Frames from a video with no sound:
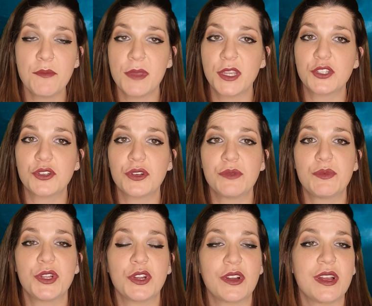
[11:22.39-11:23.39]
Make sure to
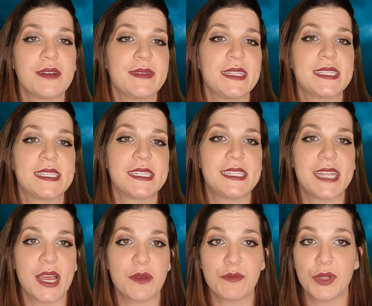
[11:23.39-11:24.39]
put your comments
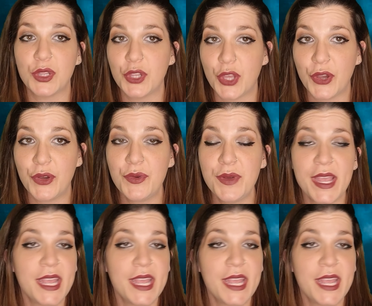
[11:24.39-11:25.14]
down below.